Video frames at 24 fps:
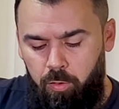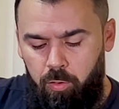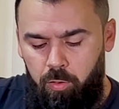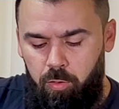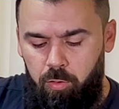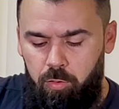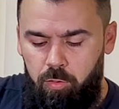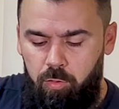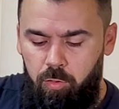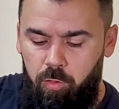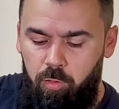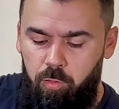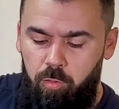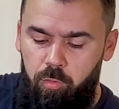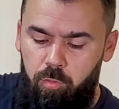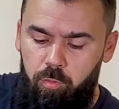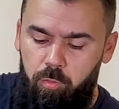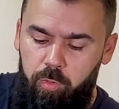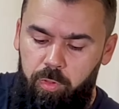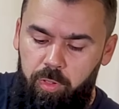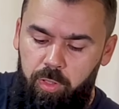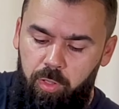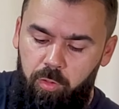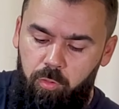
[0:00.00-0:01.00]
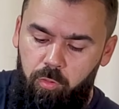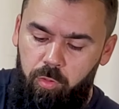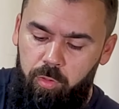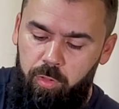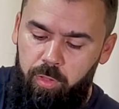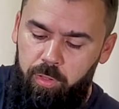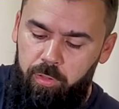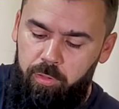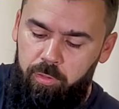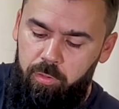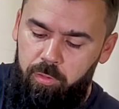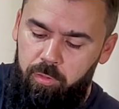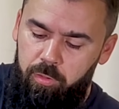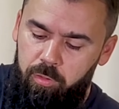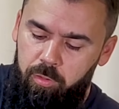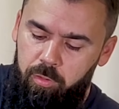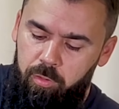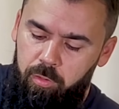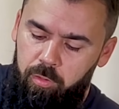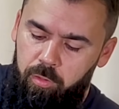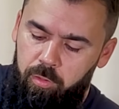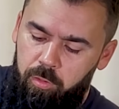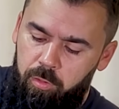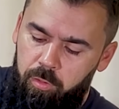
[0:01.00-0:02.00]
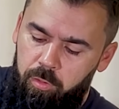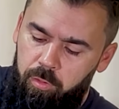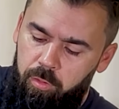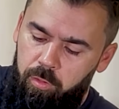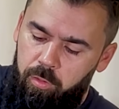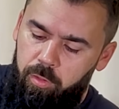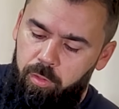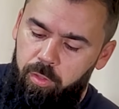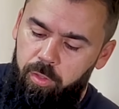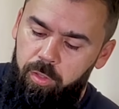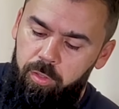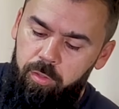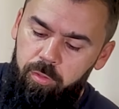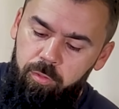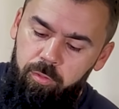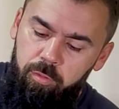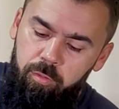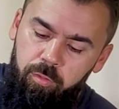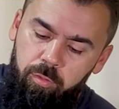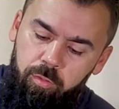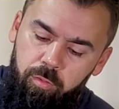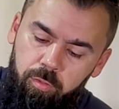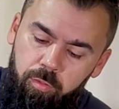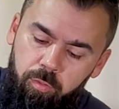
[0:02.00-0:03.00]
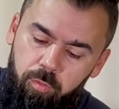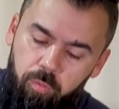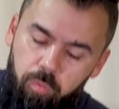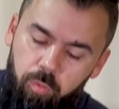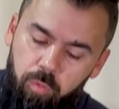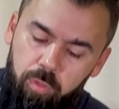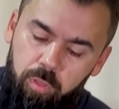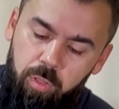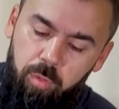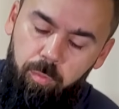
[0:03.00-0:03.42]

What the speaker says: So we can connect here on the